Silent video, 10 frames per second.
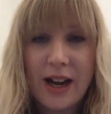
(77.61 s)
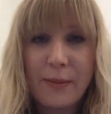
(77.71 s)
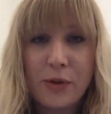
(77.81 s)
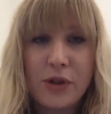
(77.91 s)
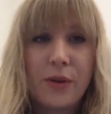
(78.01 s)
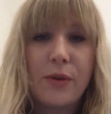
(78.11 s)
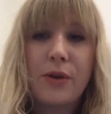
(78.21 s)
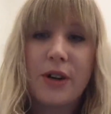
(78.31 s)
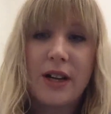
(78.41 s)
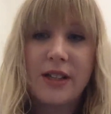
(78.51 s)
and I'm also an
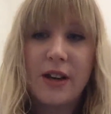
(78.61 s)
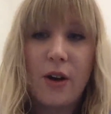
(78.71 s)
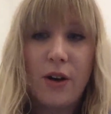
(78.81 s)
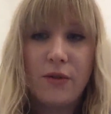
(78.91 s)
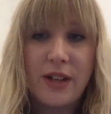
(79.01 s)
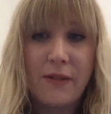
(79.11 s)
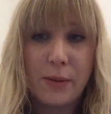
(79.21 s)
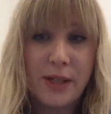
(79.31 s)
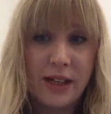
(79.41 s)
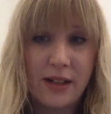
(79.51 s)
organiser of
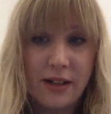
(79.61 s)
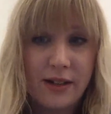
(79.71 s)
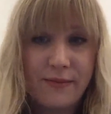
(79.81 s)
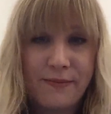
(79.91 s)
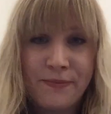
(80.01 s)
DevOps Days London.